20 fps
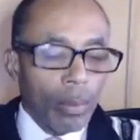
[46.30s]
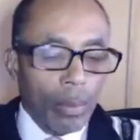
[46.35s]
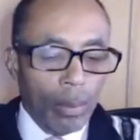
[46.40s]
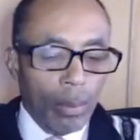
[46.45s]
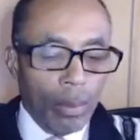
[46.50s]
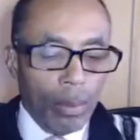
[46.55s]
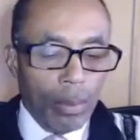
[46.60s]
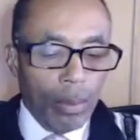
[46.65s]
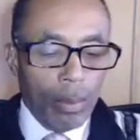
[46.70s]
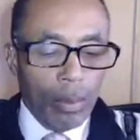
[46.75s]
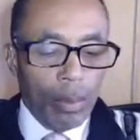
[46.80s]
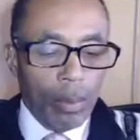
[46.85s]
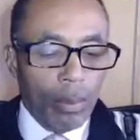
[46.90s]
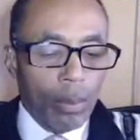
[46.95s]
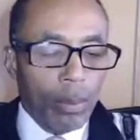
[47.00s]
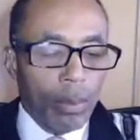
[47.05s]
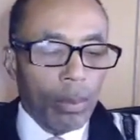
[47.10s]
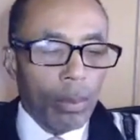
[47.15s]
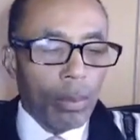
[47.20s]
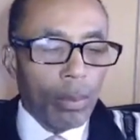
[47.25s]

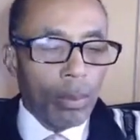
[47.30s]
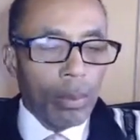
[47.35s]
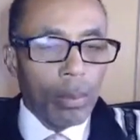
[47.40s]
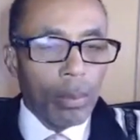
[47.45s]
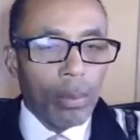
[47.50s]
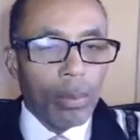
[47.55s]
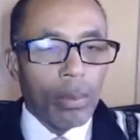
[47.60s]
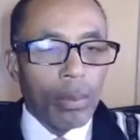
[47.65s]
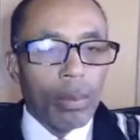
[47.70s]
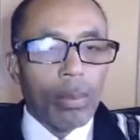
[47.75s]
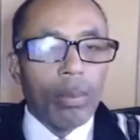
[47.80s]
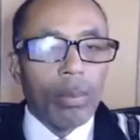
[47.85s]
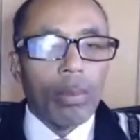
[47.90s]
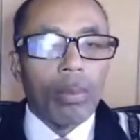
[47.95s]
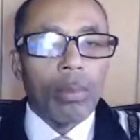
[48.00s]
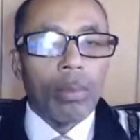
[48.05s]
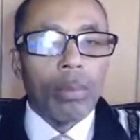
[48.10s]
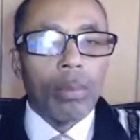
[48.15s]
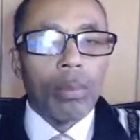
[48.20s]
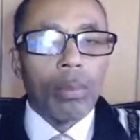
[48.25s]

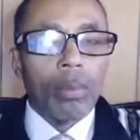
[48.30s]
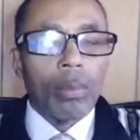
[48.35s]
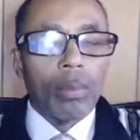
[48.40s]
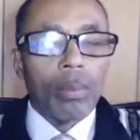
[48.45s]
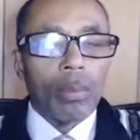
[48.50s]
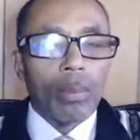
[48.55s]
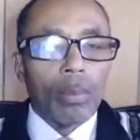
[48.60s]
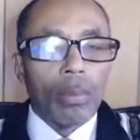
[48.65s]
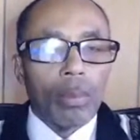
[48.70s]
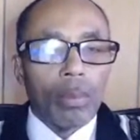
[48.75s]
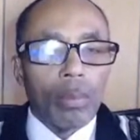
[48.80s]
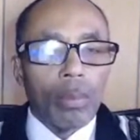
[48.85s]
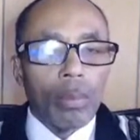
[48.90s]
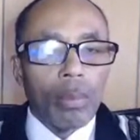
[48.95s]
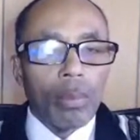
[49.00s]
The person shown says nothing.